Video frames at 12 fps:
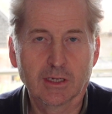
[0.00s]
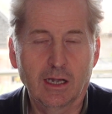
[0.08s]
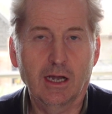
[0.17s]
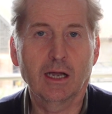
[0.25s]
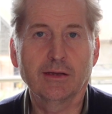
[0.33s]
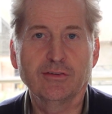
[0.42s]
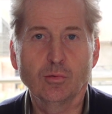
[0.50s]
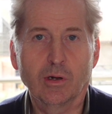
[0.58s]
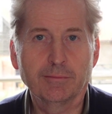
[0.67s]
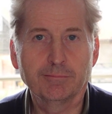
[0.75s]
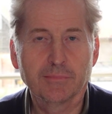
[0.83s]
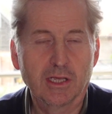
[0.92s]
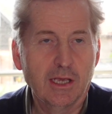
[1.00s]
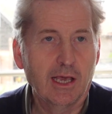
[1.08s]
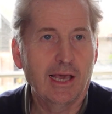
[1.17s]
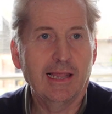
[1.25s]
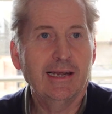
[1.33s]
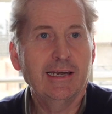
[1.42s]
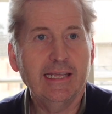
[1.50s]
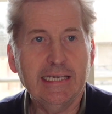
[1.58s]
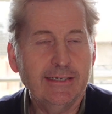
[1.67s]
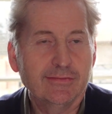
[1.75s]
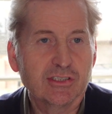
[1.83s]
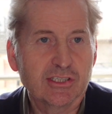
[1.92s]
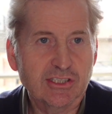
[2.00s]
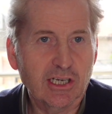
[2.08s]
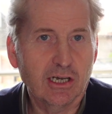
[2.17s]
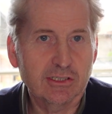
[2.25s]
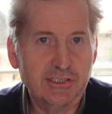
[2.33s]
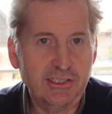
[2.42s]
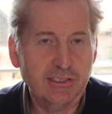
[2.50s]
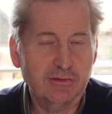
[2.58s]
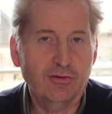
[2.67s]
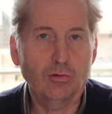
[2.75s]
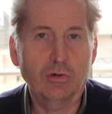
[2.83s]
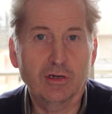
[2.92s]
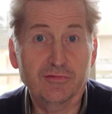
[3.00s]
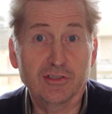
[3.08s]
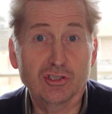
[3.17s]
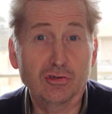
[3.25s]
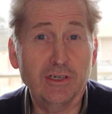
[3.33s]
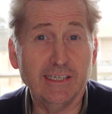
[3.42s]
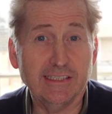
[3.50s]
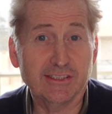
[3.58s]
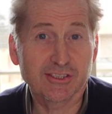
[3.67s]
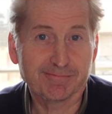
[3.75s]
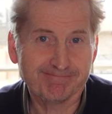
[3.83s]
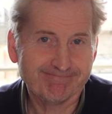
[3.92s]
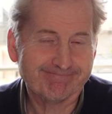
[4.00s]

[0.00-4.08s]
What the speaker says: Hi everyone, leaves are starting to fall off the trees.